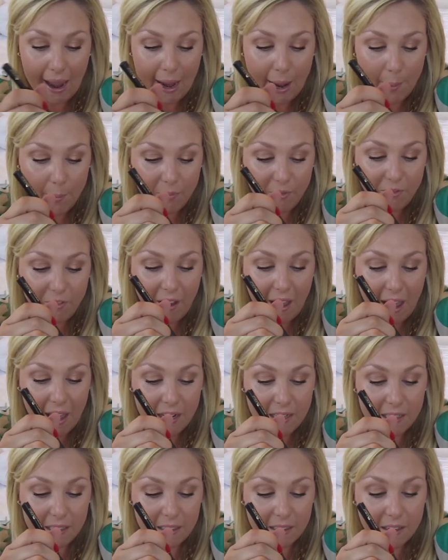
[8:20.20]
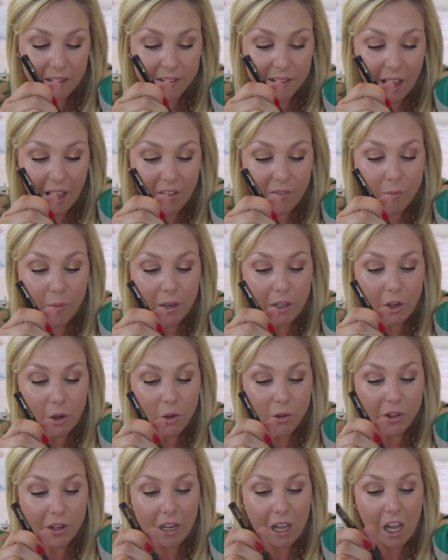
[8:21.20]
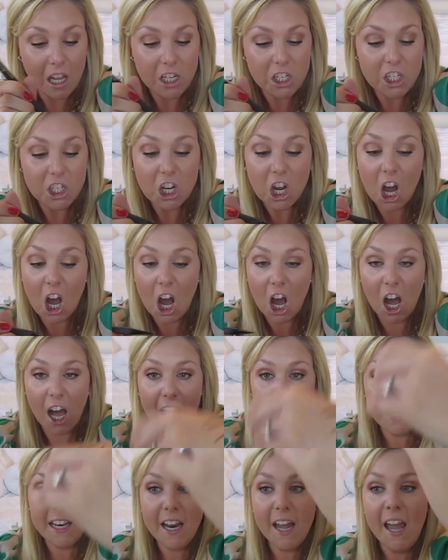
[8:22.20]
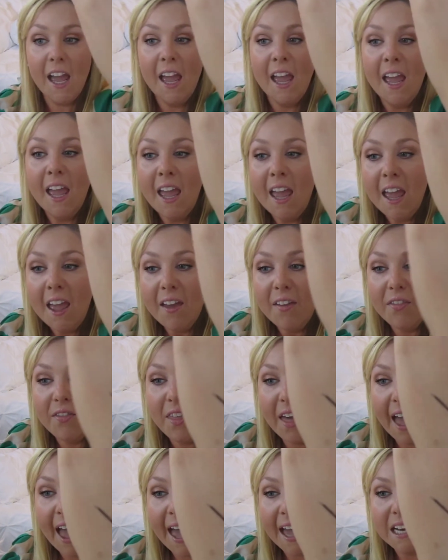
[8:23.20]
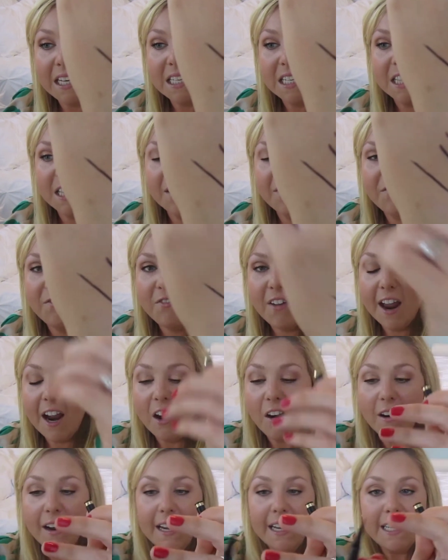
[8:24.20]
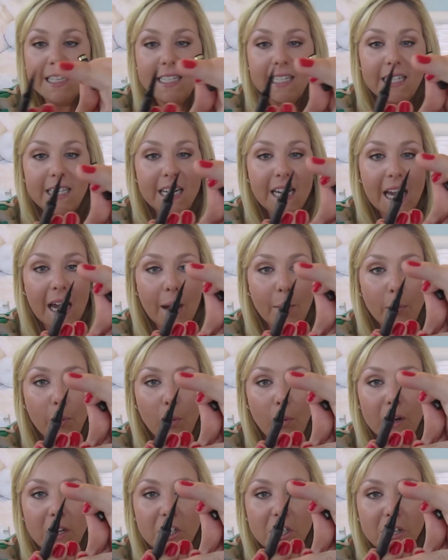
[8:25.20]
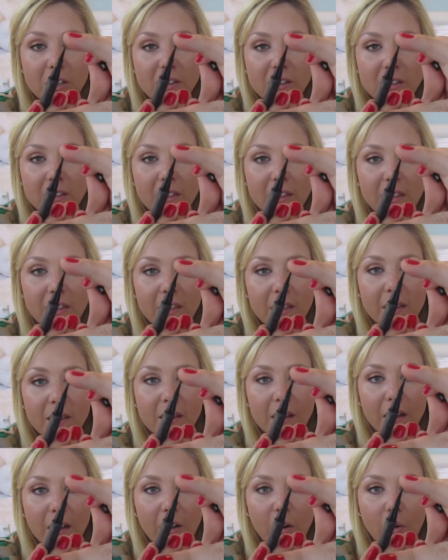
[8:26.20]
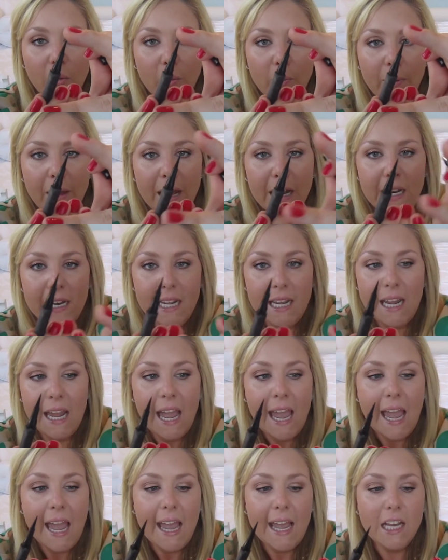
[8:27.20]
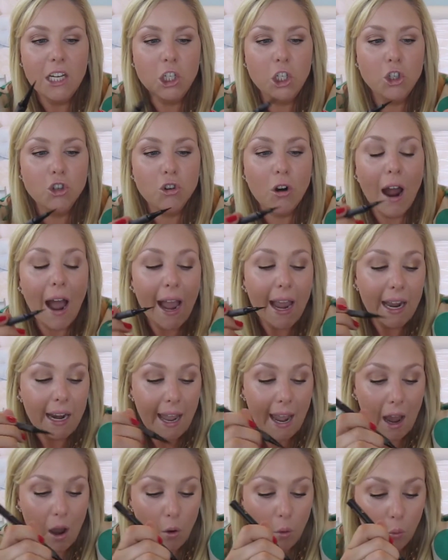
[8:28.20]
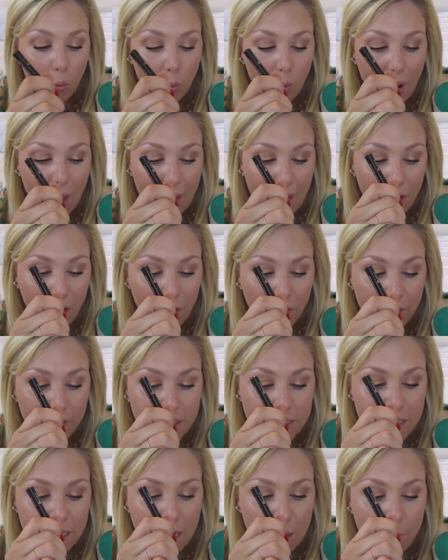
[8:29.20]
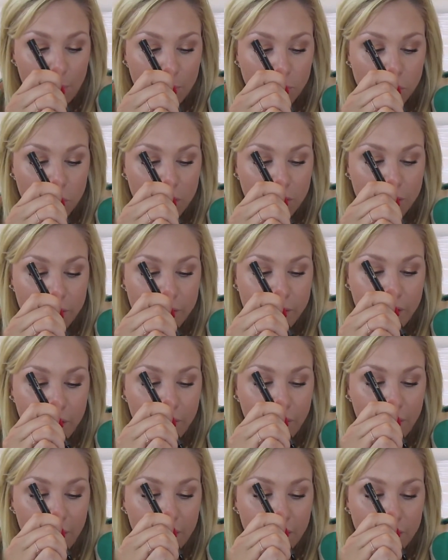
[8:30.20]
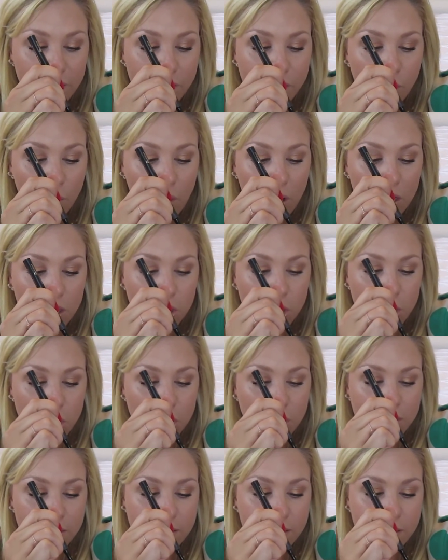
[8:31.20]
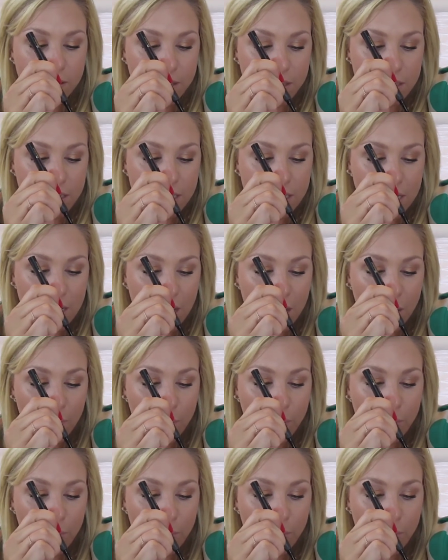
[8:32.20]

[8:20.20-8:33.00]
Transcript: am finding, because I've been using it a ton, that the very tip, which is it's a little bendy, is drying out right on the tip. I'm trying to see if I can swatch just the tip.